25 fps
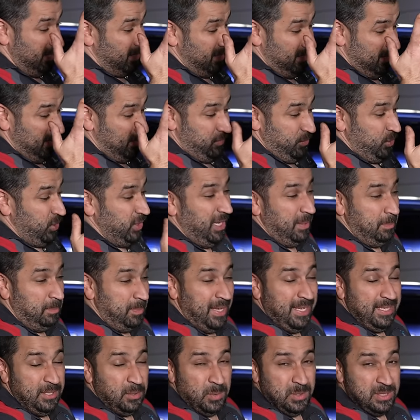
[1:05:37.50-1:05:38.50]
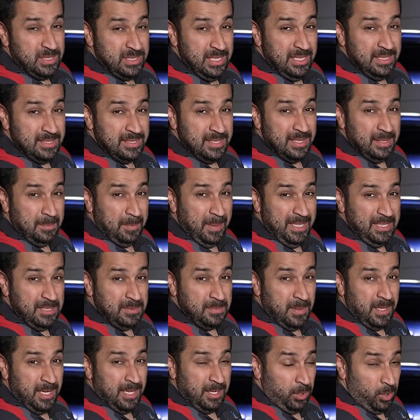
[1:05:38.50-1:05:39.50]
if you get manual seats in the
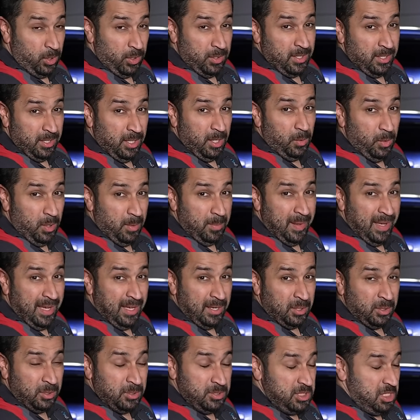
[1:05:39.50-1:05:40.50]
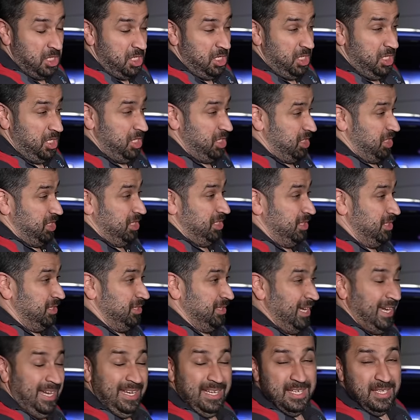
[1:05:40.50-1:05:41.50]
base model or the lower models,
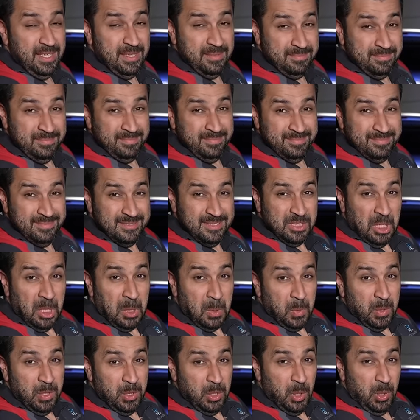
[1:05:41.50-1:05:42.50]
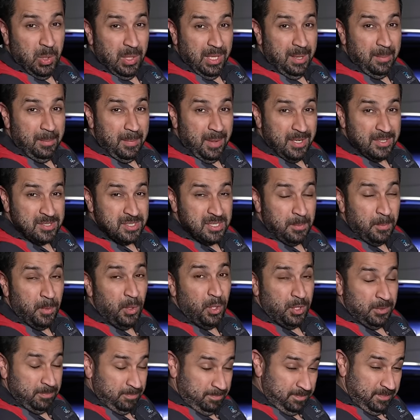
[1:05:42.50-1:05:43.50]
you're kind of stuck with no lumbar
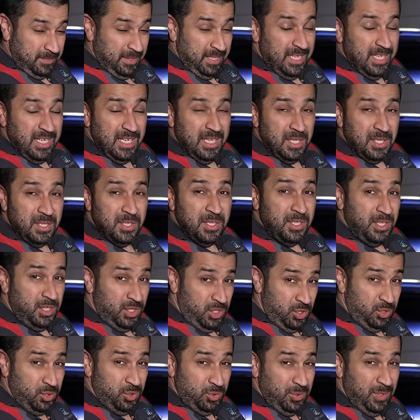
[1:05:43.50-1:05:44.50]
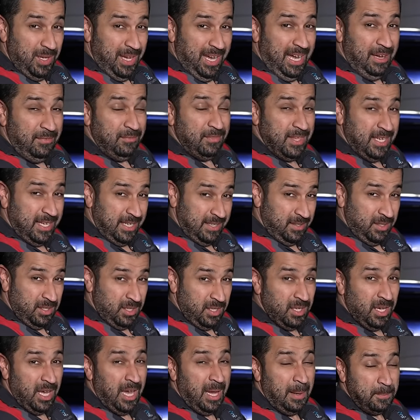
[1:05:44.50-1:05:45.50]
support. Here, you do have that
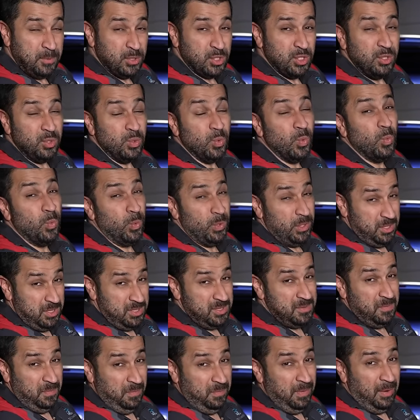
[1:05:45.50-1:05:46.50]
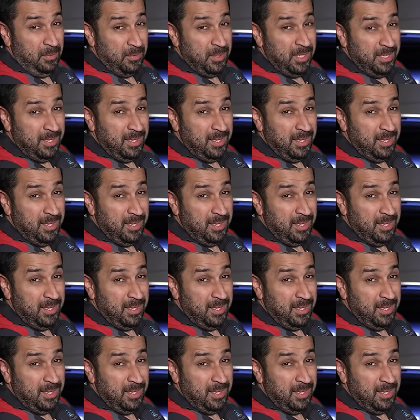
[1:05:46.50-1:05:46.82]
option, which is very